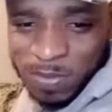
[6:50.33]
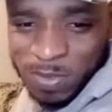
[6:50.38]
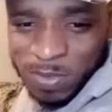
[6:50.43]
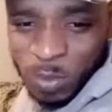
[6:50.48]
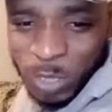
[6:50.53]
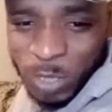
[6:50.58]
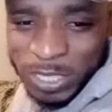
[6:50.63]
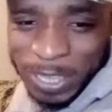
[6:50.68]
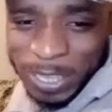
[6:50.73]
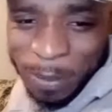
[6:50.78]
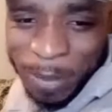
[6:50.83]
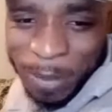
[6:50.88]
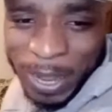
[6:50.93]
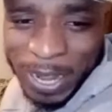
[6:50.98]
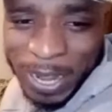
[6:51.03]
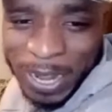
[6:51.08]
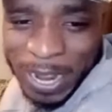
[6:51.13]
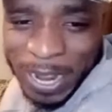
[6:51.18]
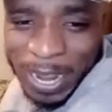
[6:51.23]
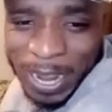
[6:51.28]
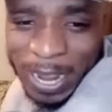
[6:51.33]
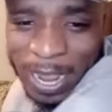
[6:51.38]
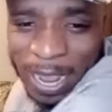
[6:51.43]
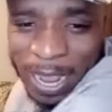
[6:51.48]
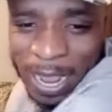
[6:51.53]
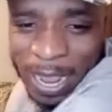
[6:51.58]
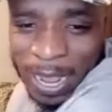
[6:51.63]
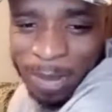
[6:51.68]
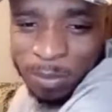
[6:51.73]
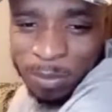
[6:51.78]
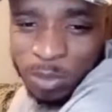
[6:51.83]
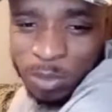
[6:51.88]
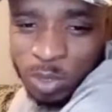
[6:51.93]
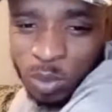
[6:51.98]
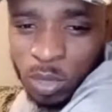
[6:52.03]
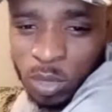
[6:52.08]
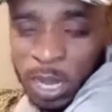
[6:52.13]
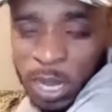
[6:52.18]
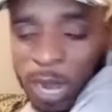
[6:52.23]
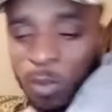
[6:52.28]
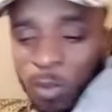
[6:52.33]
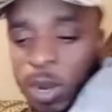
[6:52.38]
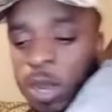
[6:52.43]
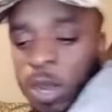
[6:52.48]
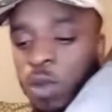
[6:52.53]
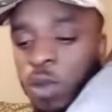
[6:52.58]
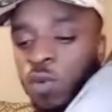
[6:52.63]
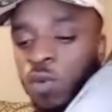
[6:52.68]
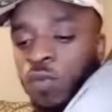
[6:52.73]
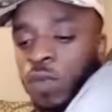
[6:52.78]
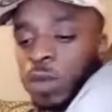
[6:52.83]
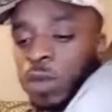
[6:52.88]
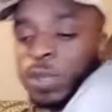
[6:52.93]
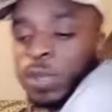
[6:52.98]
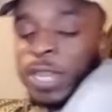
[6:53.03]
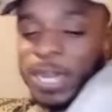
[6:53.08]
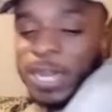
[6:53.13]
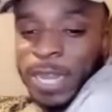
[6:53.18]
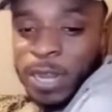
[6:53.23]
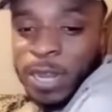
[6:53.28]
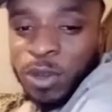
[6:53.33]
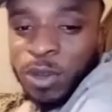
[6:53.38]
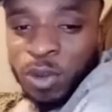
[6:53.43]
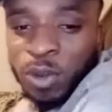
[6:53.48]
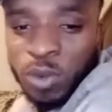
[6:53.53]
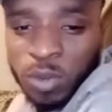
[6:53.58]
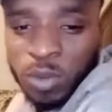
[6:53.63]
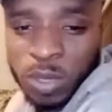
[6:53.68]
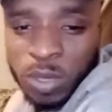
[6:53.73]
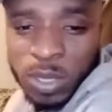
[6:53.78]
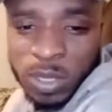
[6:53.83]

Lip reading: What's that man name? Abdul Karahuva. Yeah, that dude.